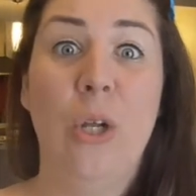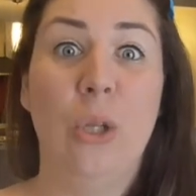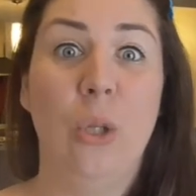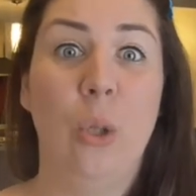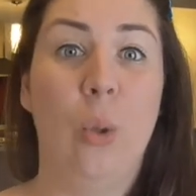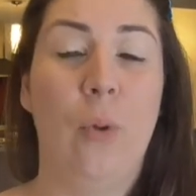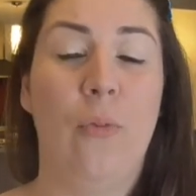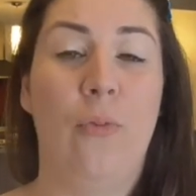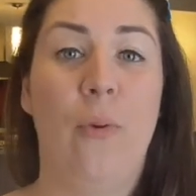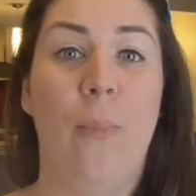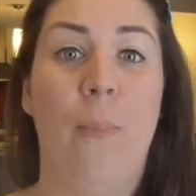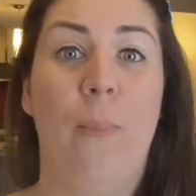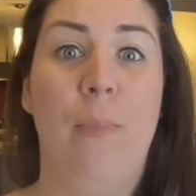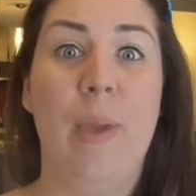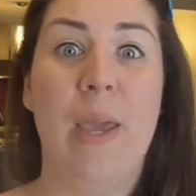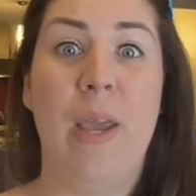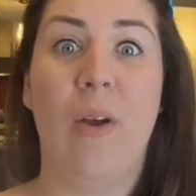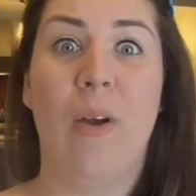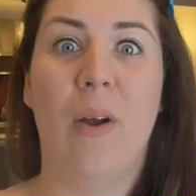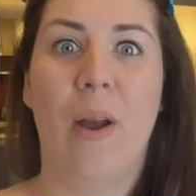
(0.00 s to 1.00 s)
look for
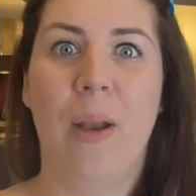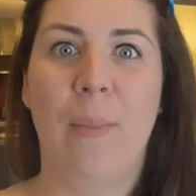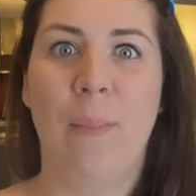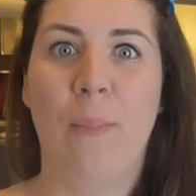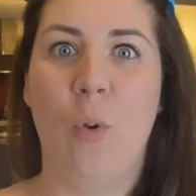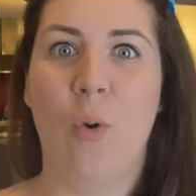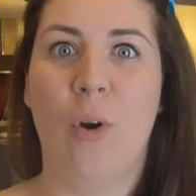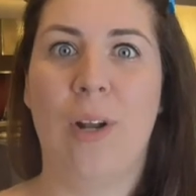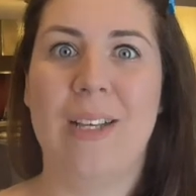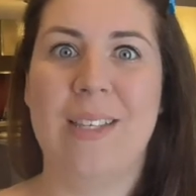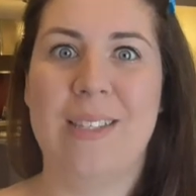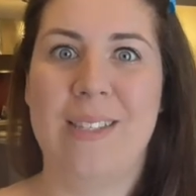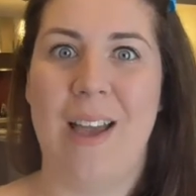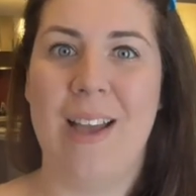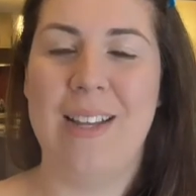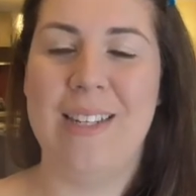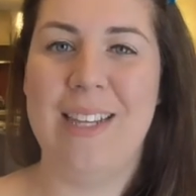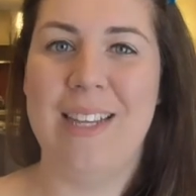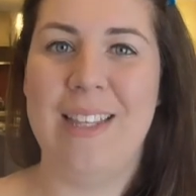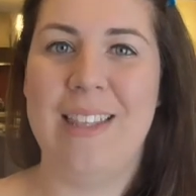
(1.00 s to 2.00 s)
bigger and more
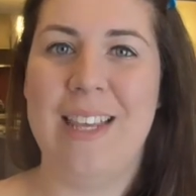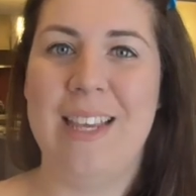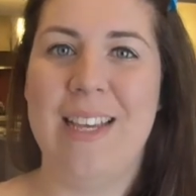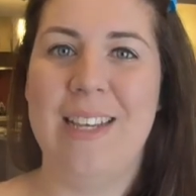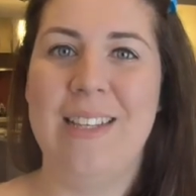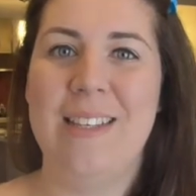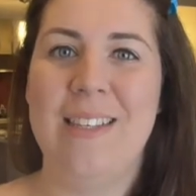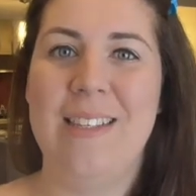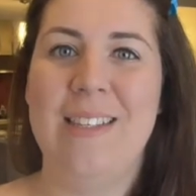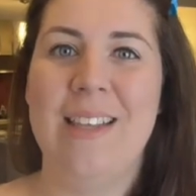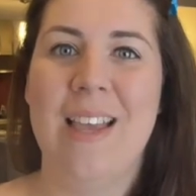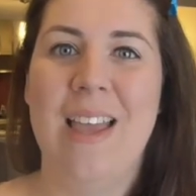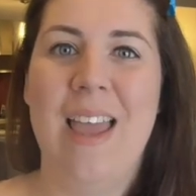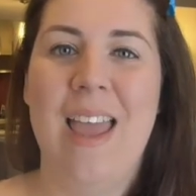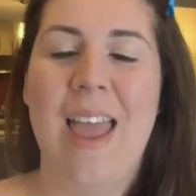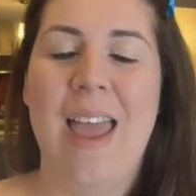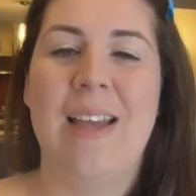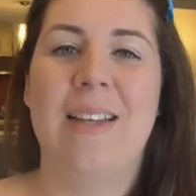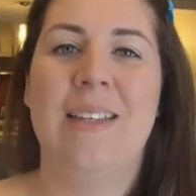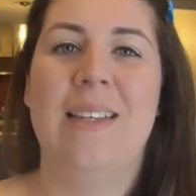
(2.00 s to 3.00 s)
exciting things
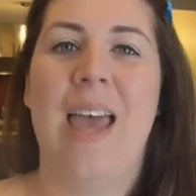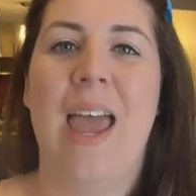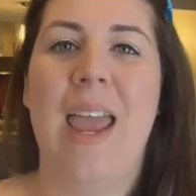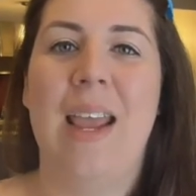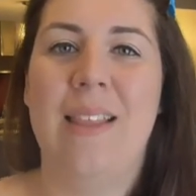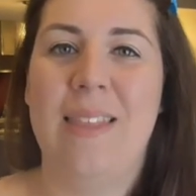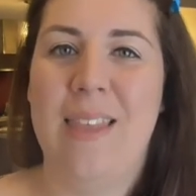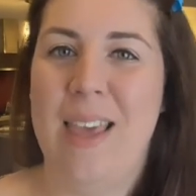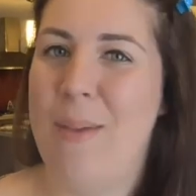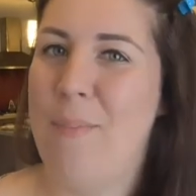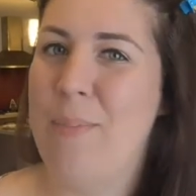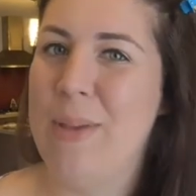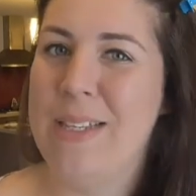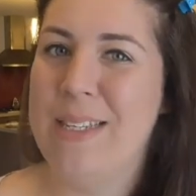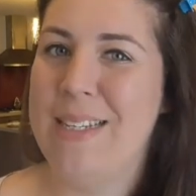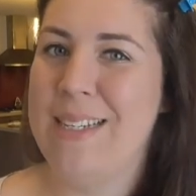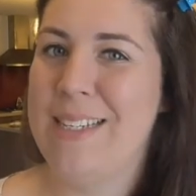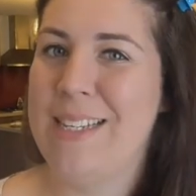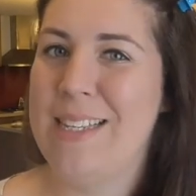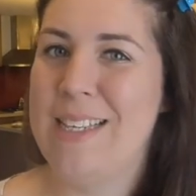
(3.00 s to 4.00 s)
and take their
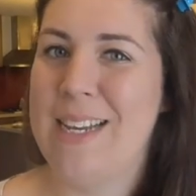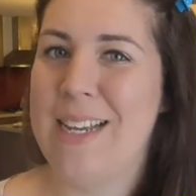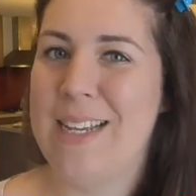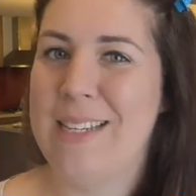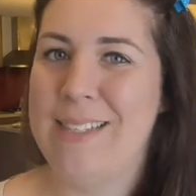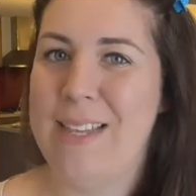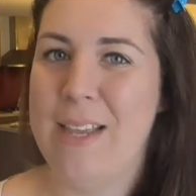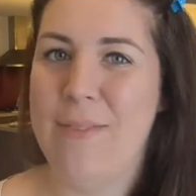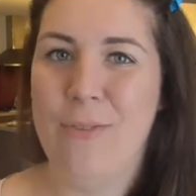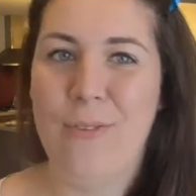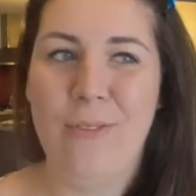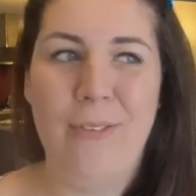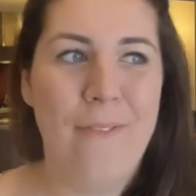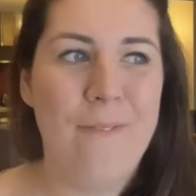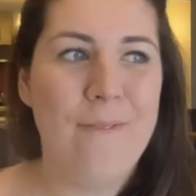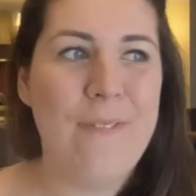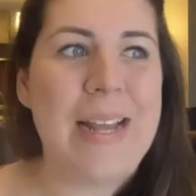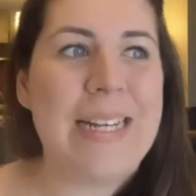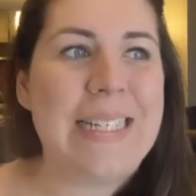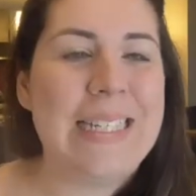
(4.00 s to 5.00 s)
business to the next level,
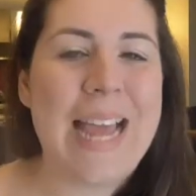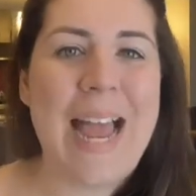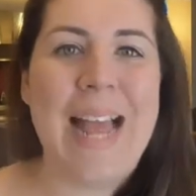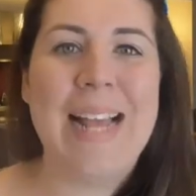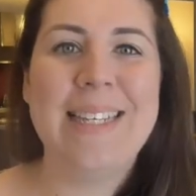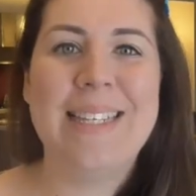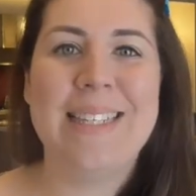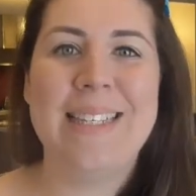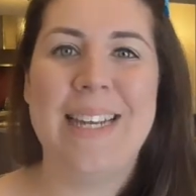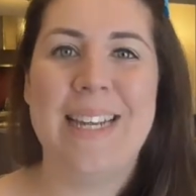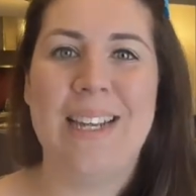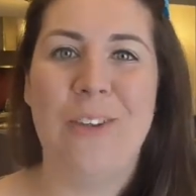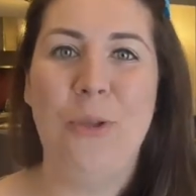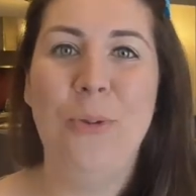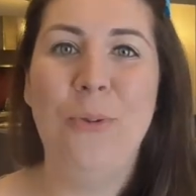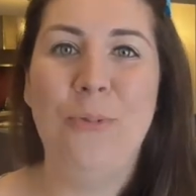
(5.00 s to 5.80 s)
fantastic.